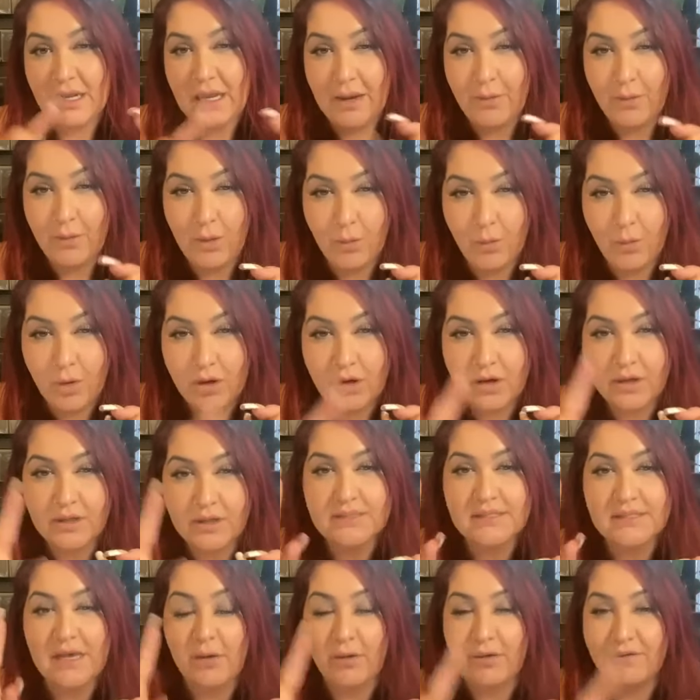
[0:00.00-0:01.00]
how it
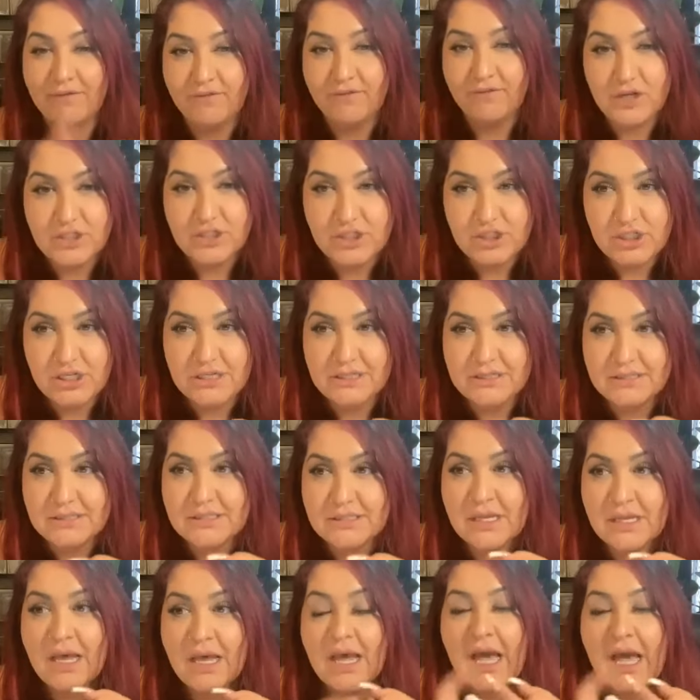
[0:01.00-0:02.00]
works, how it functions,